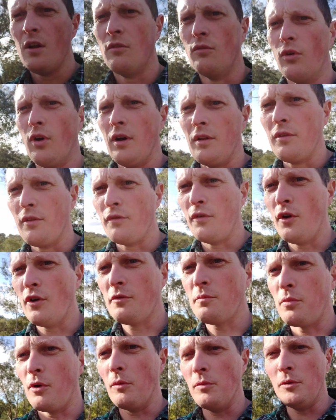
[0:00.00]
Right, the
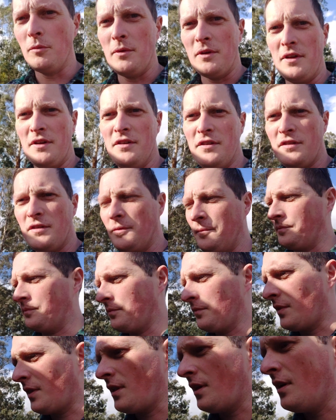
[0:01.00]
first problem is
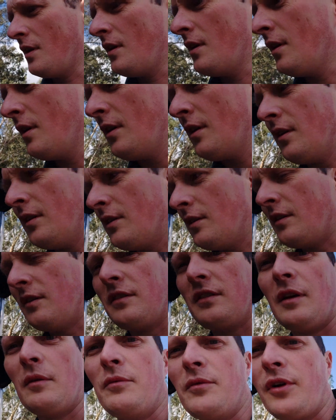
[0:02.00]

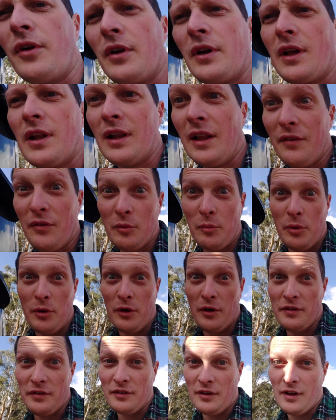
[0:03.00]
some very clever
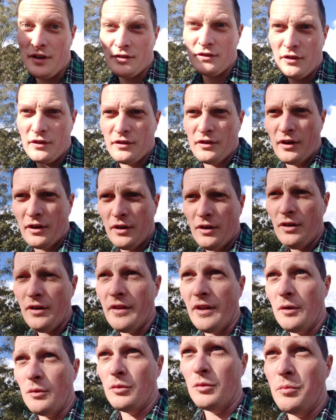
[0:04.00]
person has decided, oh,
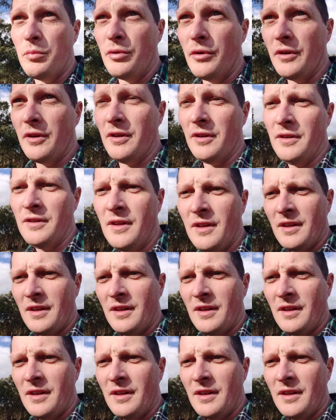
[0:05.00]
they will put a